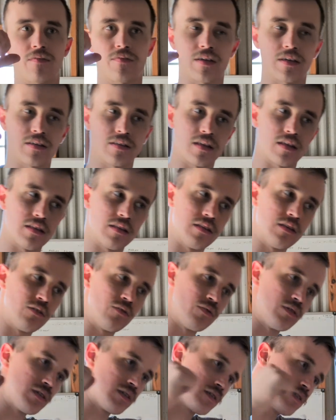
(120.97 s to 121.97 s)
like a little
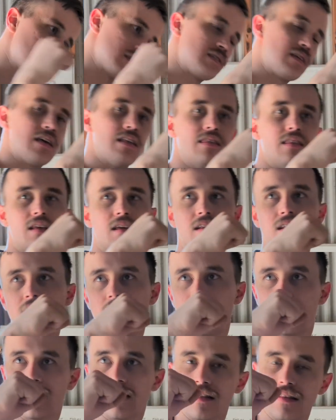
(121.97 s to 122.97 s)
resistance and then
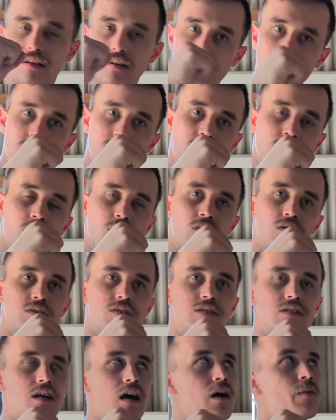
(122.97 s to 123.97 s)
hitting the hard
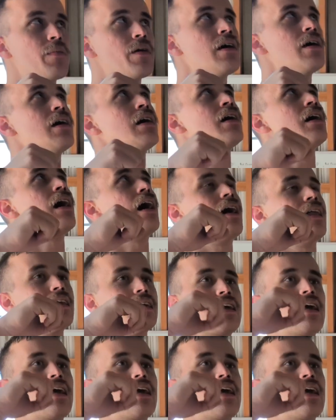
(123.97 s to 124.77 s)
stop. I like